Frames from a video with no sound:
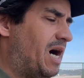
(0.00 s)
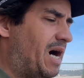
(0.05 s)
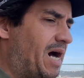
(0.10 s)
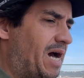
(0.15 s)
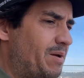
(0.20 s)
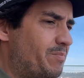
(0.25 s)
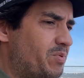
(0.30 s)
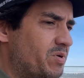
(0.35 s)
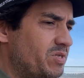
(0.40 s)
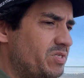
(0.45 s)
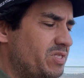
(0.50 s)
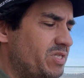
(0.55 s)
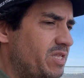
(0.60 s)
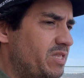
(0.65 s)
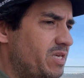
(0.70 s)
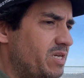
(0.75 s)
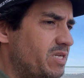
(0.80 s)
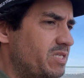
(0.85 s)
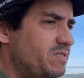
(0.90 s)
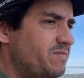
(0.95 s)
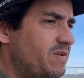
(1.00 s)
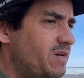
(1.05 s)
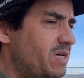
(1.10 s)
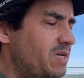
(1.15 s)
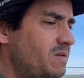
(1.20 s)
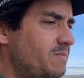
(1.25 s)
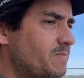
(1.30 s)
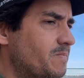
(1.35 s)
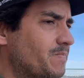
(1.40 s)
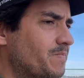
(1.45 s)
I personally think it's
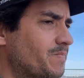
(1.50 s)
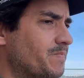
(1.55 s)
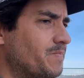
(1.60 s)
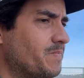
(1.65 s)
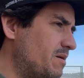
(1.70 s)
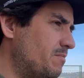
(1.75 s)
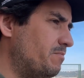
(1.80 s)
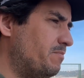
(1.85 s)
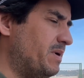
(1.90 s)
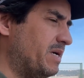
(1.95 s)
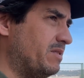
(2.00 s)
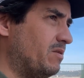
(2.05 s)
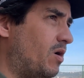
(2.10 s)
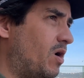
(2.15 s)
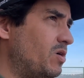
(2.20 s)
fine. But